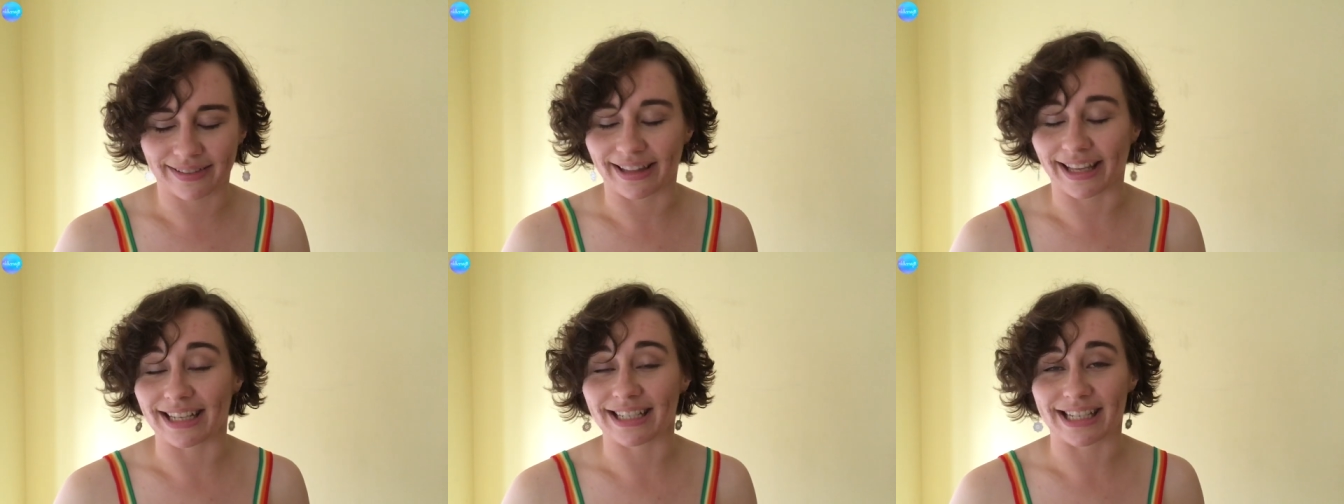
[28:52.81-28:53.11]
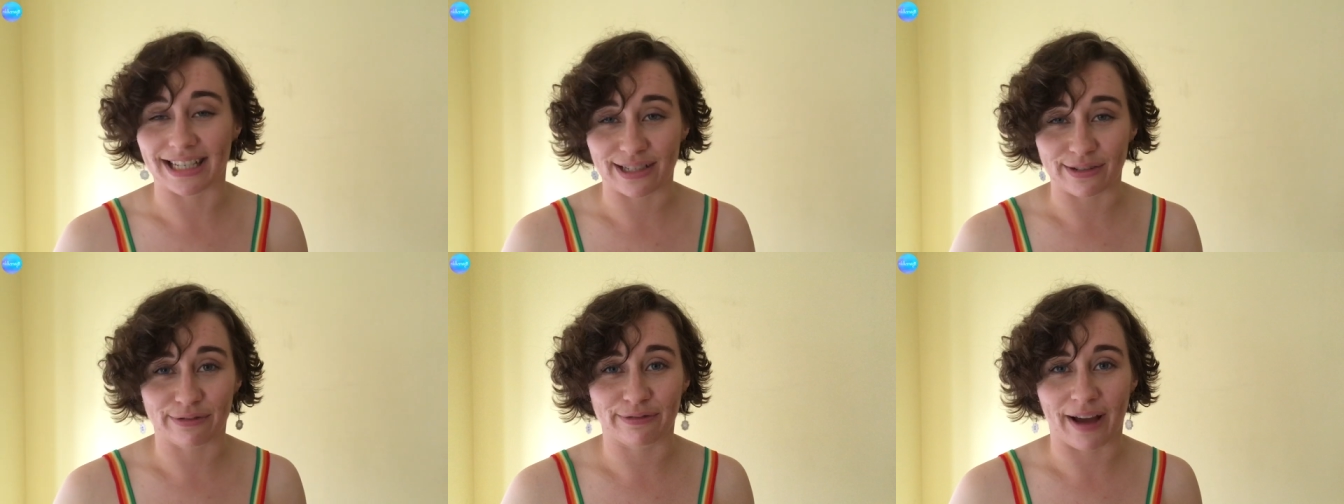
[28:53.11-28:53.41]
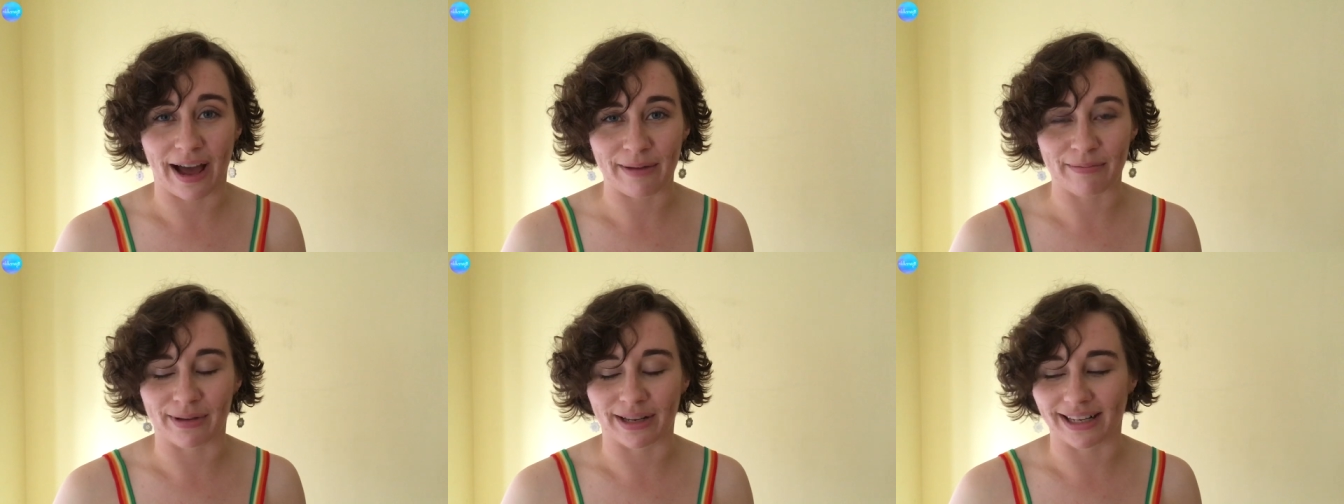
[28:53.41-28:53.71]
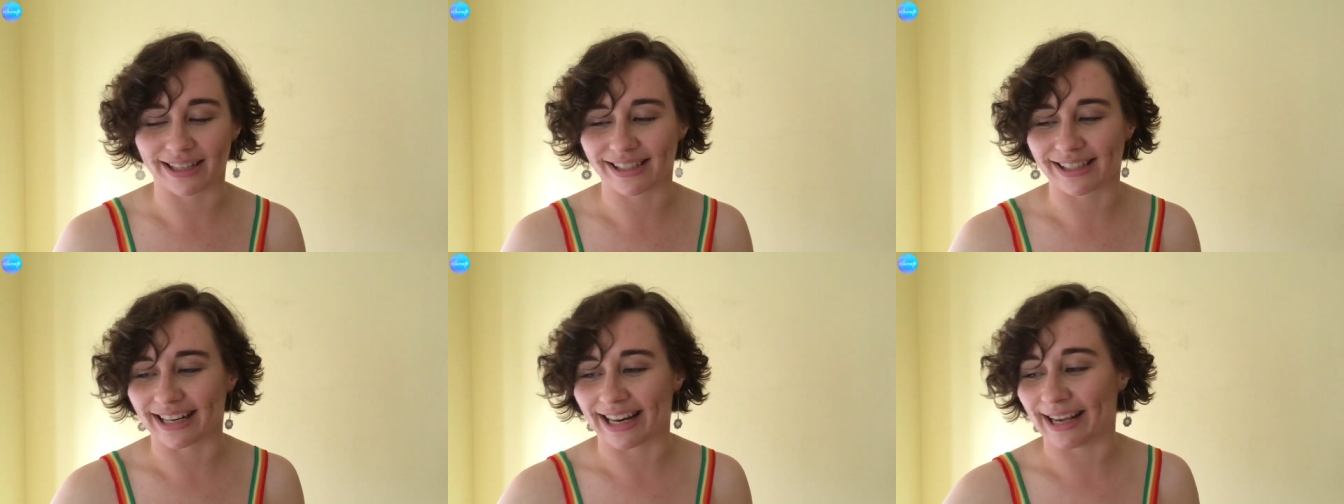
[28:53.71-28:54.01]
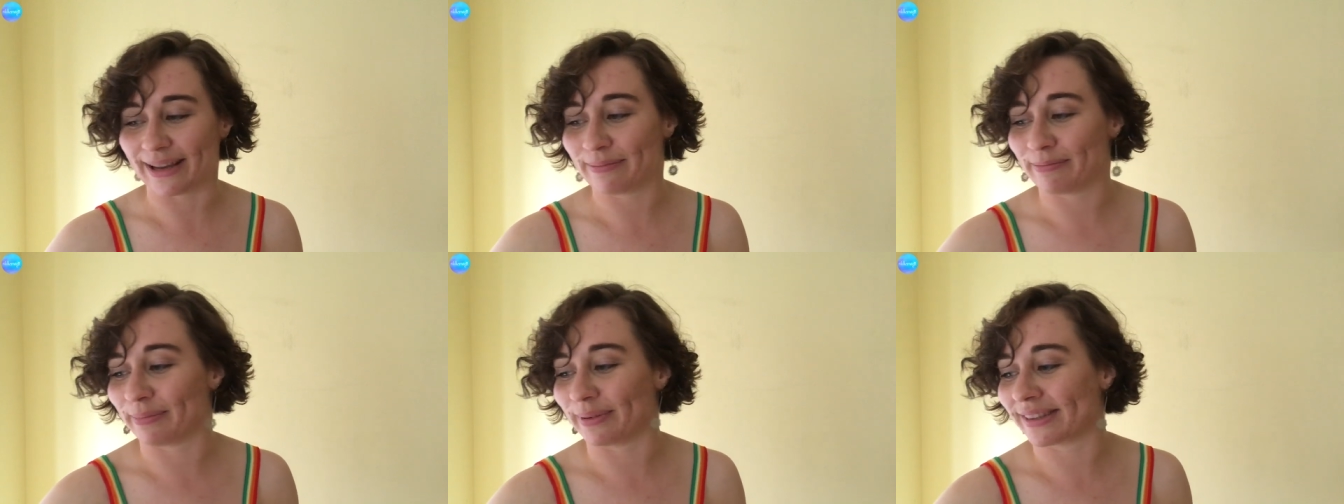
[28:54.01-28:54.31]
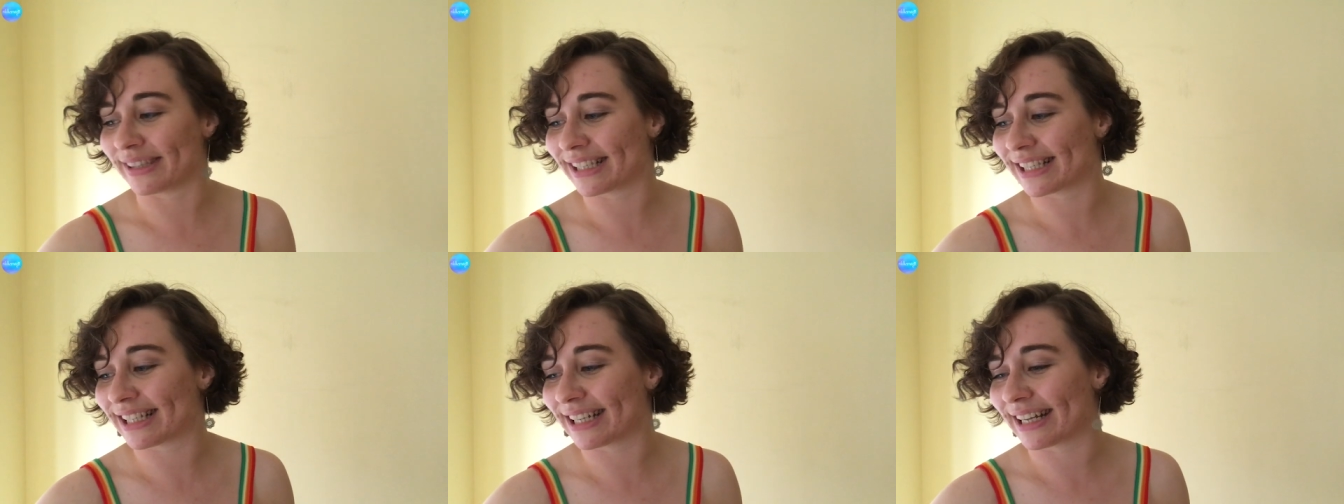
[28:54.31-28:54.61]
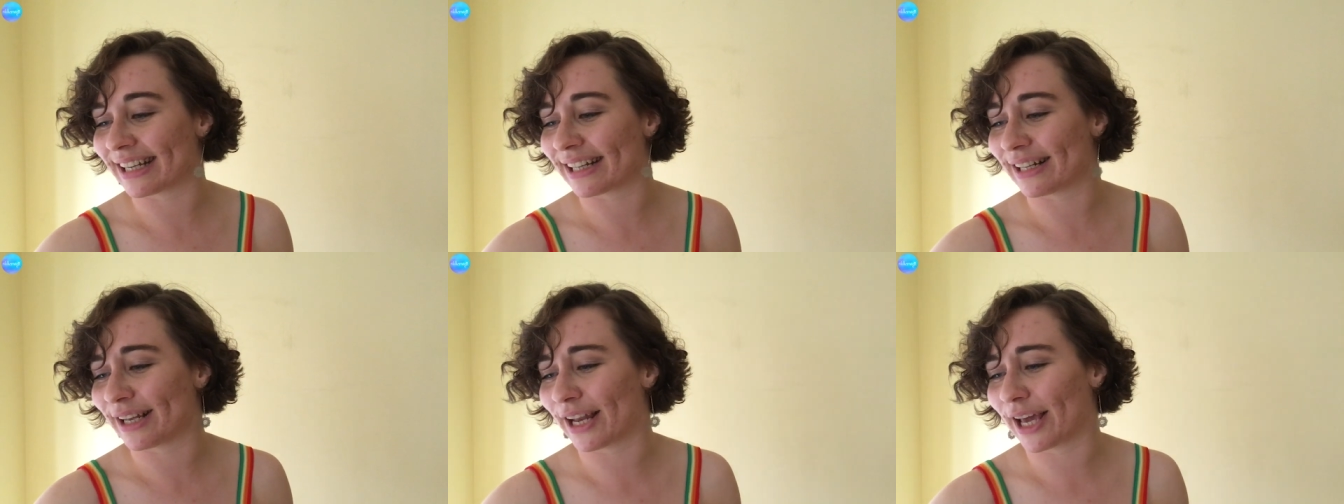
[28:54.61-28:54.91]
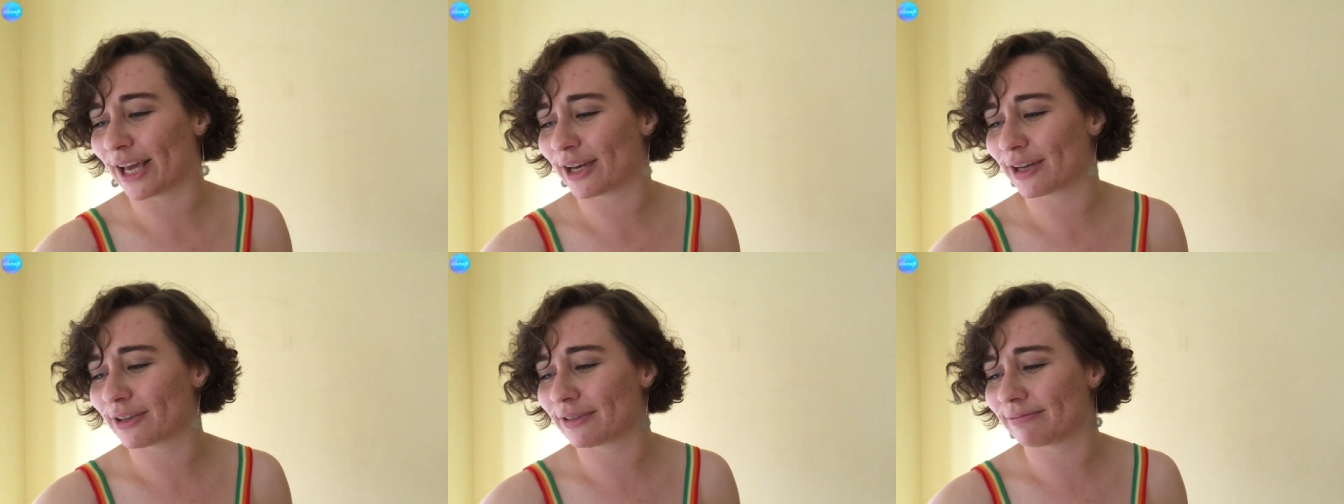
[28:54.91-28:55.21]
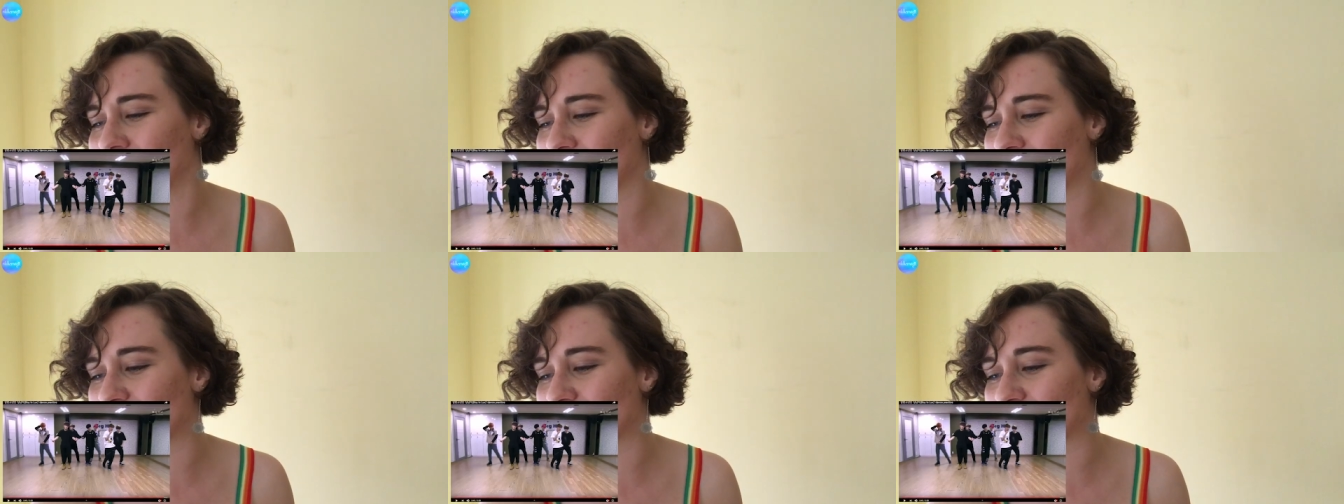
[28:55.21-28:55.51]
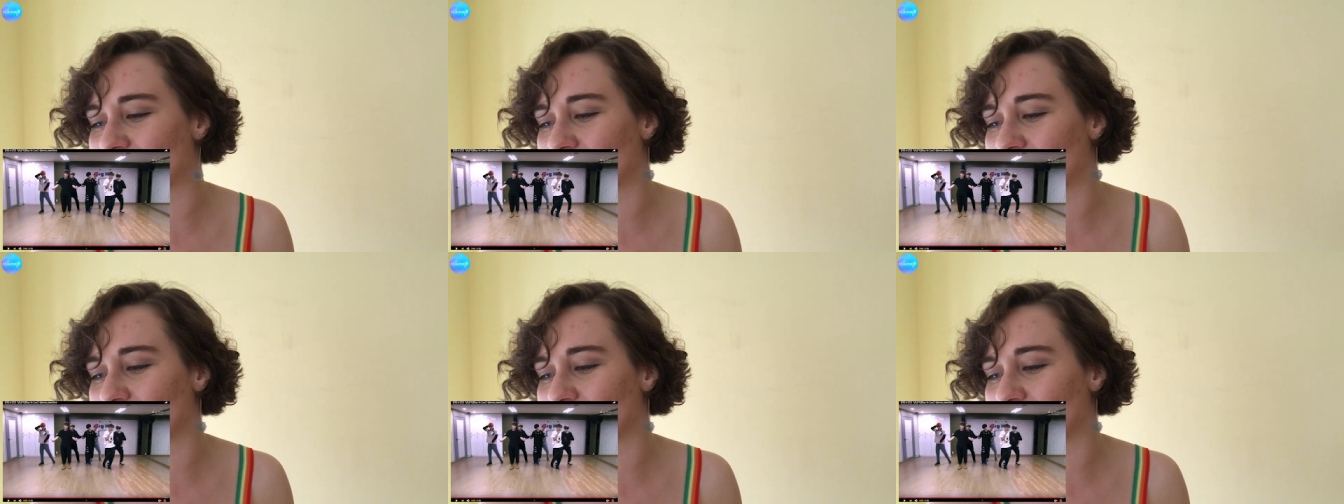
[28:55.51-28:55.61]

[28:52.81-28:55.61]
They did fabulously. But this little fall, this